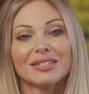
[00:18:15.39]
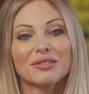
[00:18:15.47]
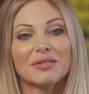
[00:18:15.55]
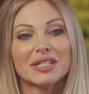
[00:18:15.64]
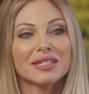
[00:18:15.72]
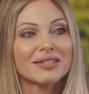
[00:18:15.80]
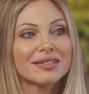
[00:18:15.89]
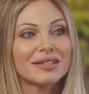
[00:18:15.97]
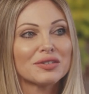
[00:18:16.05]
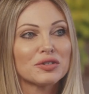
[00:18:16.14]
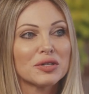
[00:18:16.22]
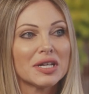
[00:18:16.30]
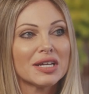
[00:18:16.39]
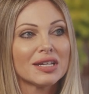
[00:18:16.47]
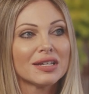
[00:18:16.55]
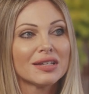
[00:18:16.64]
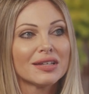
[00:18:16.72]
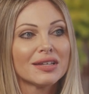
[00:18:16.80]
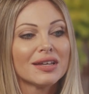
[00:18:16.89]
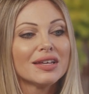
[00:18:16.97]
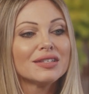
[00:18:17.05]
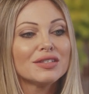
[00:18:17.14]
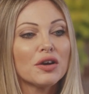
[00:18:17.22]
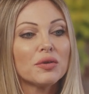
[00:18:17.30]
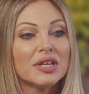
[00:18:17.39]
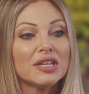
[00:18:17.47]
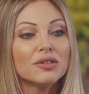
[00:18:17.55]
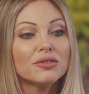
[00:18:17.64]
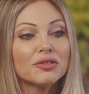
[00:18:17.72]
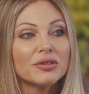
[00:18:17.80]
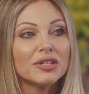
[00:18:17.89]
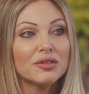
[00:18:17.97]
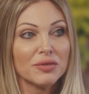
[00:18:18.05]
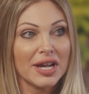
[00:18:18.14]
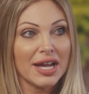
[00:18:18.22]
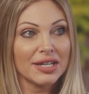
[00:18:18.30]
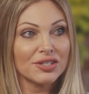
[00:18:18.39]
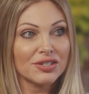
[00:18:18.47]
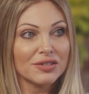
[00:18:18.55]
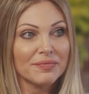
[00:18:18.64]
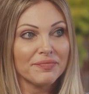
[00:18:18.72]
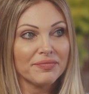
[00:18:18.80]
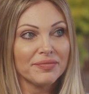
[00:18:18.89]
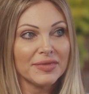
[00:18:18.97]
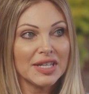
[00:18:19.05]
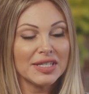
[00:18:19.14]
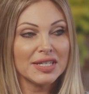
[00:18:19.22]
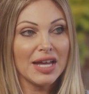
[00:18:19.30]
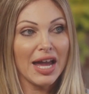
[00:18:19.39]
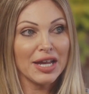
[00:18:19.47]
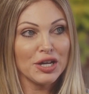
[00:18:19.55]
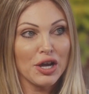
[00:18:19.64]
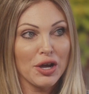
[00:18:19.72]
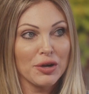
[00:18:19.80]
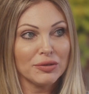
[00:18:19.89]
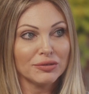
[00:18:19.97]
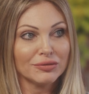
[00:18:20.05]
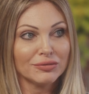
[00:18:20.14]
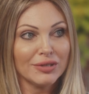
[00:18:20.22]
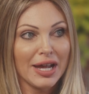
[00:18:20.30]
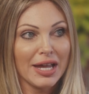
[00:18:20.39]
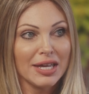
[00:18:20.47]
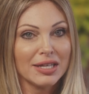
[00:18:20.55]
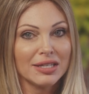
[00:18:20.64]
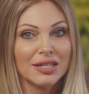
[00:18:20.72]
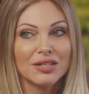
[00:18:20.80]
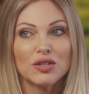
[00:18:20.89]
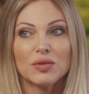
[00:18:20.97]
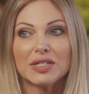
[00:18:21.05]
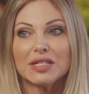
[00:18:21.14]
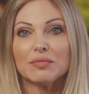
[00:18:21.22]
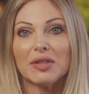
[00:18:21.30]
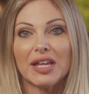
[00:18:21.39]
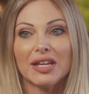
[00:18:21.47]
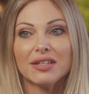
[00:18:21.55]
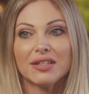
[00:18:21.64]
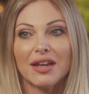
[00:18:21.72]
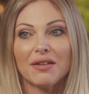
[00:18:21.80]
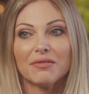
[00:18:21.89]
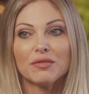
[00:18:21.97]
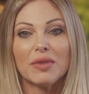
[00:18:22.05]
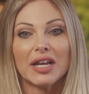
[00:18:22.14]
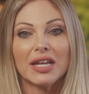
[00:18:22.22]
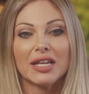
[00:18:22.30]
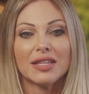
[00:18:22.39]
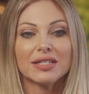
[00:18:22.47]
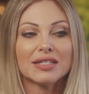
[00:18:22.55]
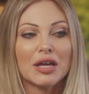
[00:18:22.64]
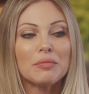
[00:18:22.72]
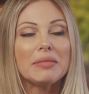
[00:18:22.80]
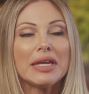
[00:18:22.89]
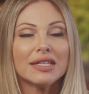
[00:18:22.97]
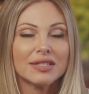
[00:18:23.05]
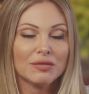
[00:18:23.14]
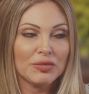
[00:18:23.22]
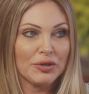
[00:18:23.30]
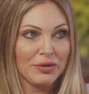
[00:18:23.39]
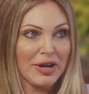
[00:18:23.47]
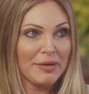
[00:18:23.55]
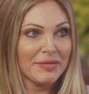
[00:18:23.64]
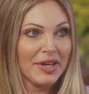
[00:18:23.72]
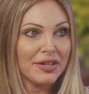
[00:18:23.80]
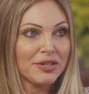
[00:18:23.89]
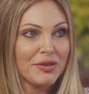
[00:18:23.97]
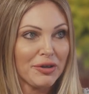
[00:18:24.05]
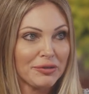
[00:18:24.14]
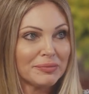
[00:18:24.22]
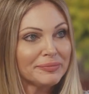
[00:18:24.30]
And the rest is history. Yeah. So Eagle Creek Ranch that's in Idaho, yes. right? Can you explain to everybody this amazing program that you own?